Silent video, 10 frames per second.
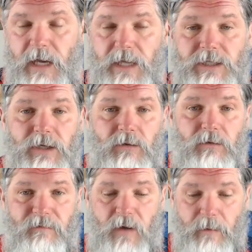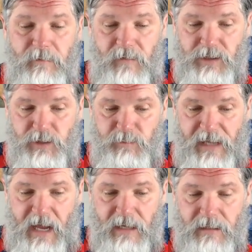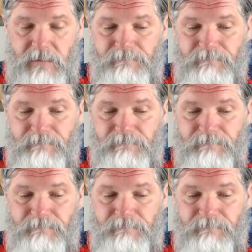until the farm invasions began.